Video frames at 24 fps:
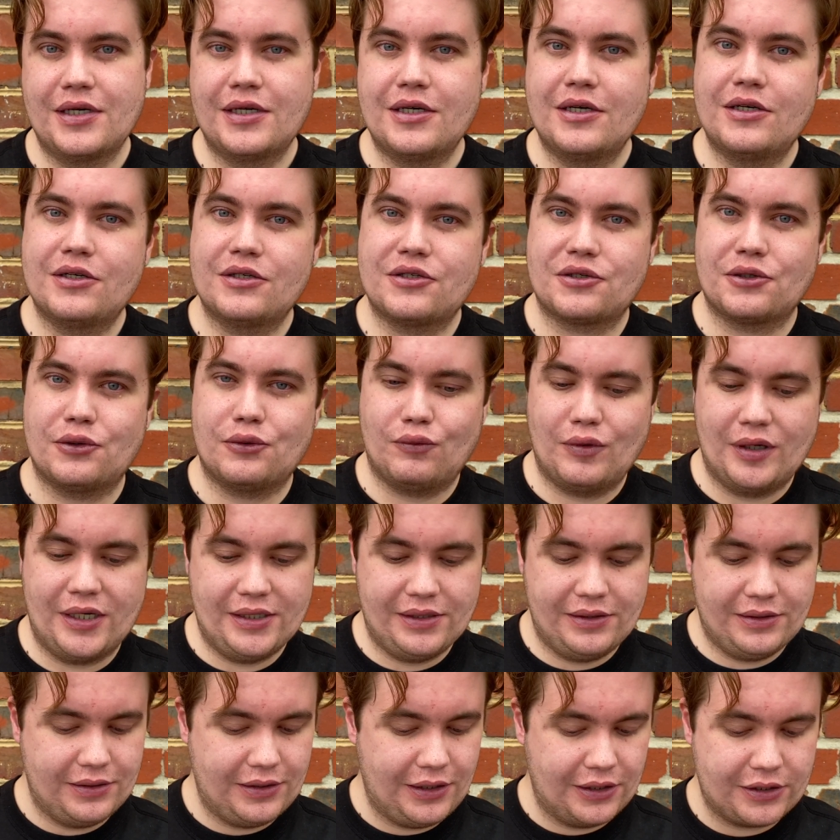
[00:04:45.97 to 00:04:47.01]
So
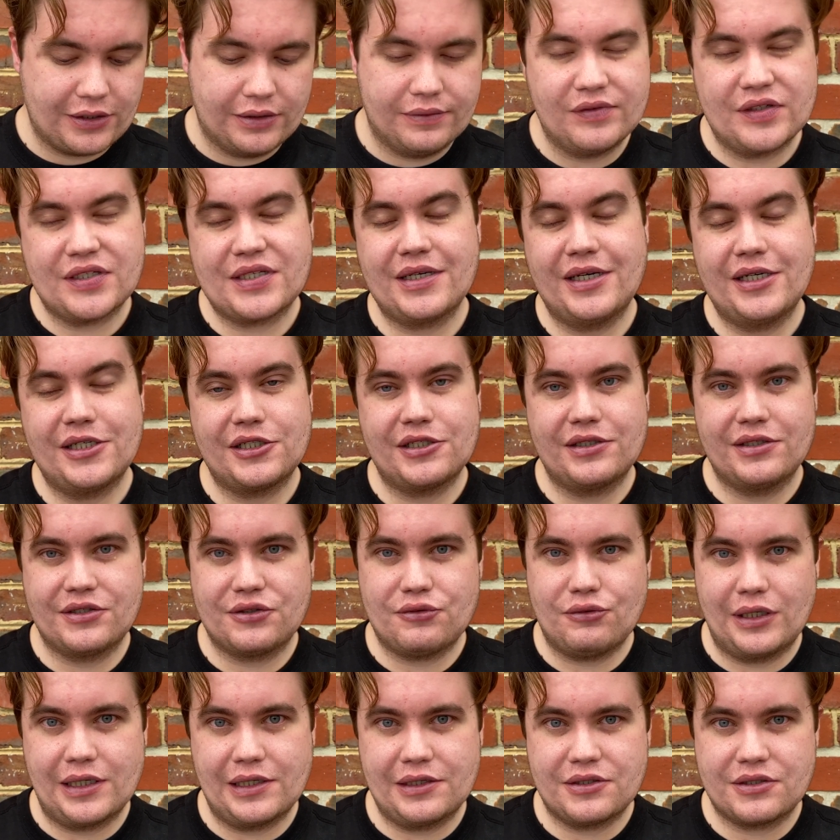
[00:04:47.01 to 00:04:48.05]
when a conversation has
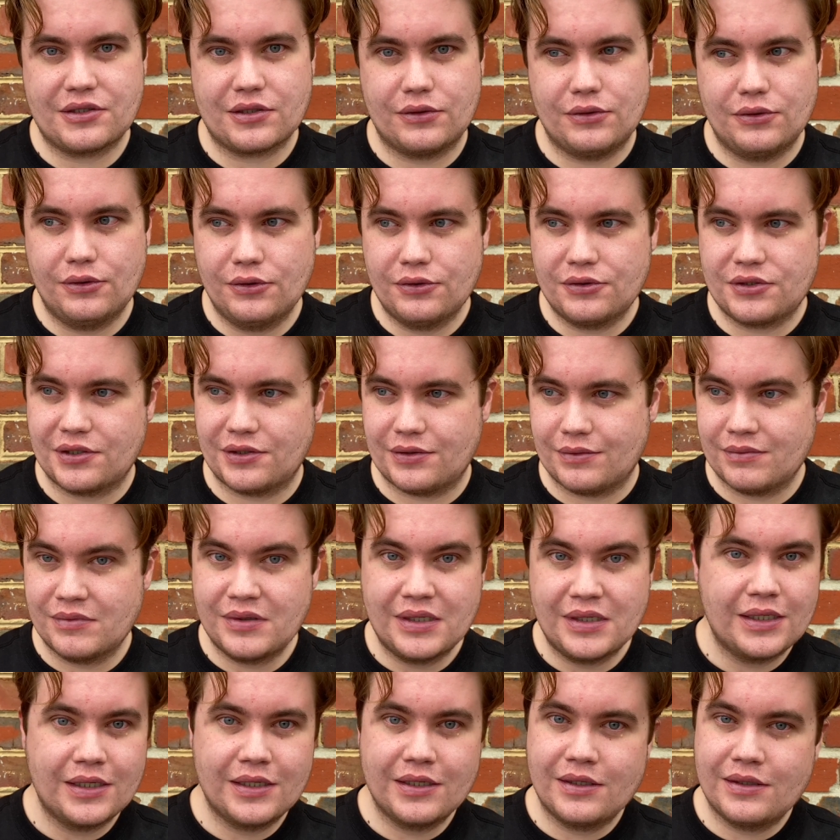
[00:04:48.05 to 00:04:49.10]
run its course and
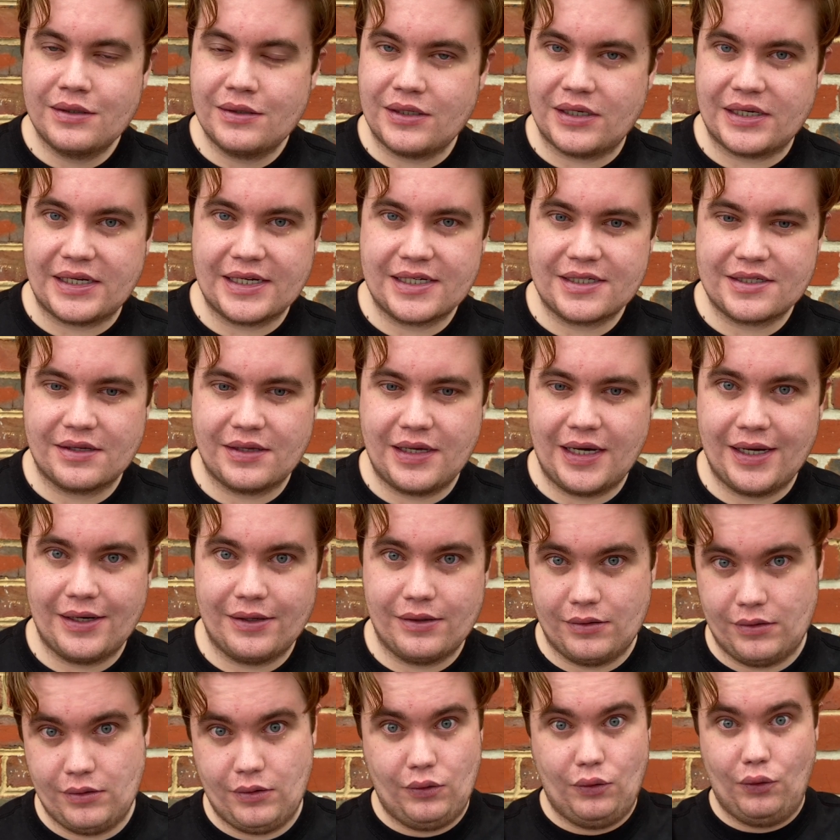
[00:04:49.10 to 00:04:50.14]
you get to that
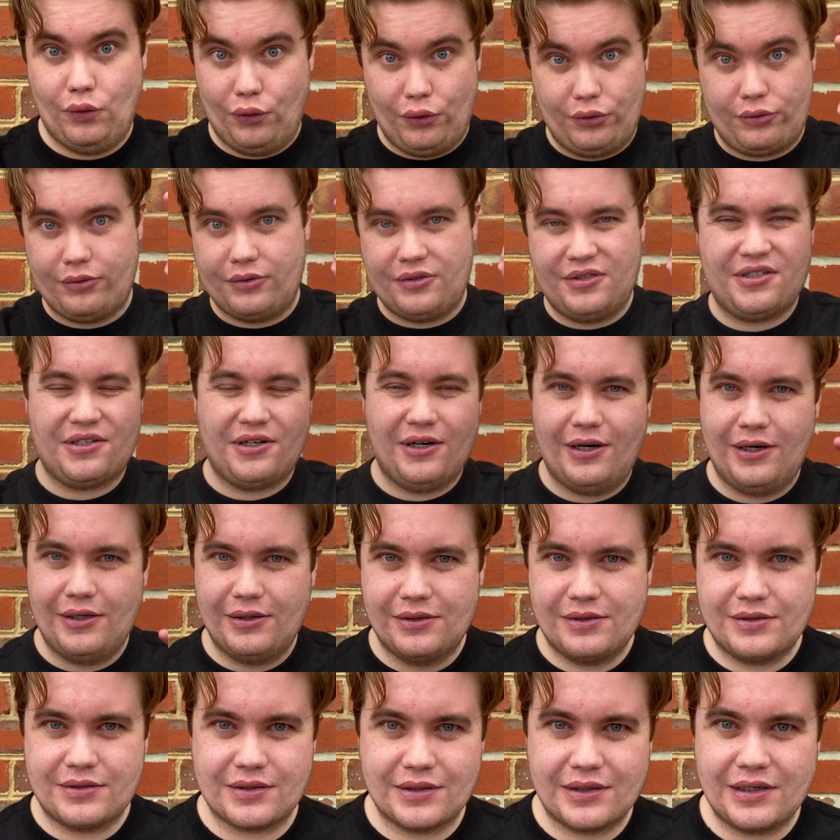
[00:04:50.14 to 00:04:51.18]
awkward silence
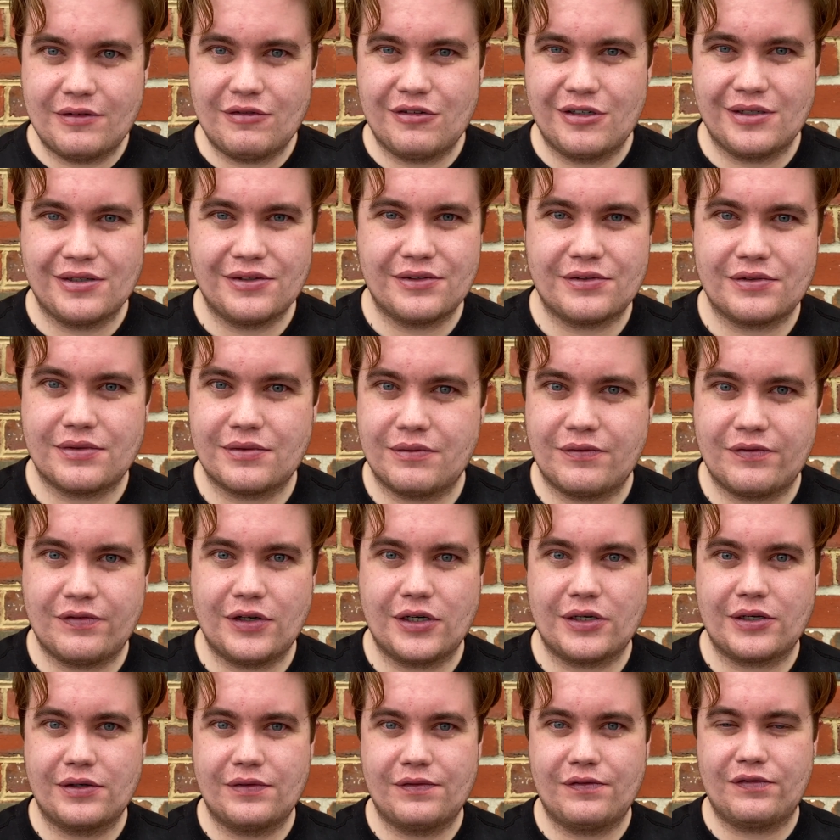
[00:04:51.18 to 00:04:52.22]
that everyone's
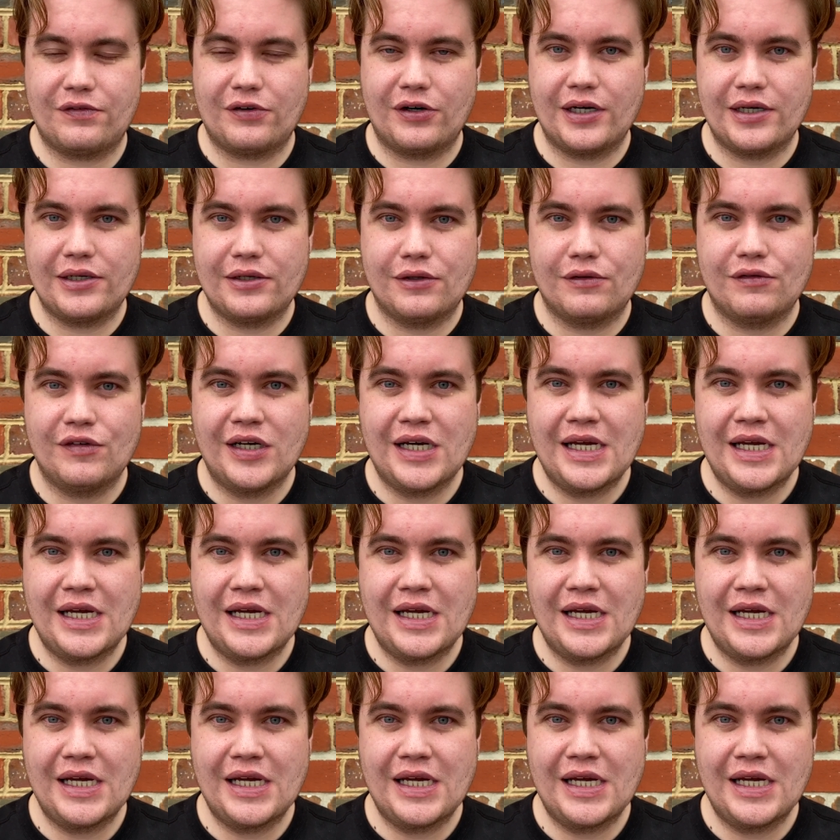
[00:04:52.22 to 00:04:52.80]
fucking afraid of,